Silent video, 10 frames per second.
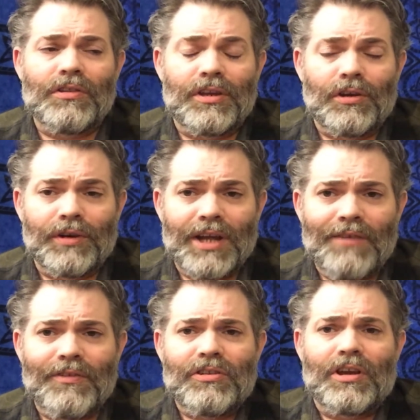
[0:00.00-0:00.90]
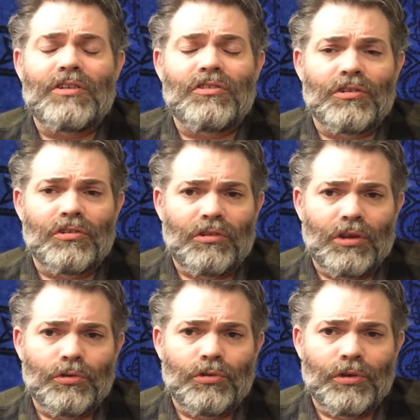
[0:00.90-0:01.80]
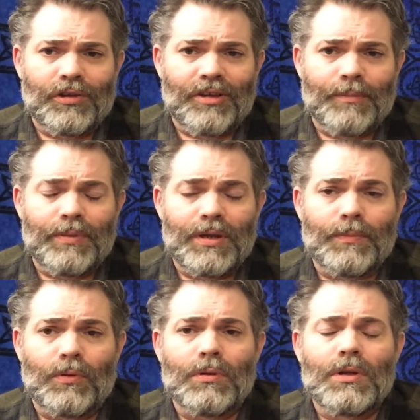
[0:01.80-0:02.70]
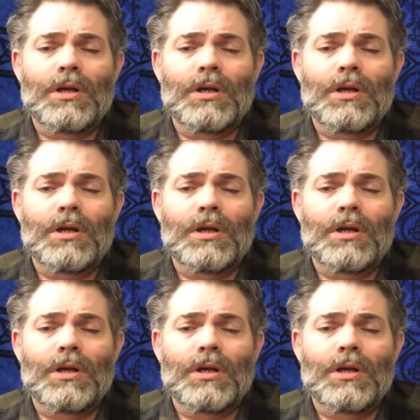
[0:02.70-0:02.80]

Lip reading: They don't advertise. They're slow to accept people.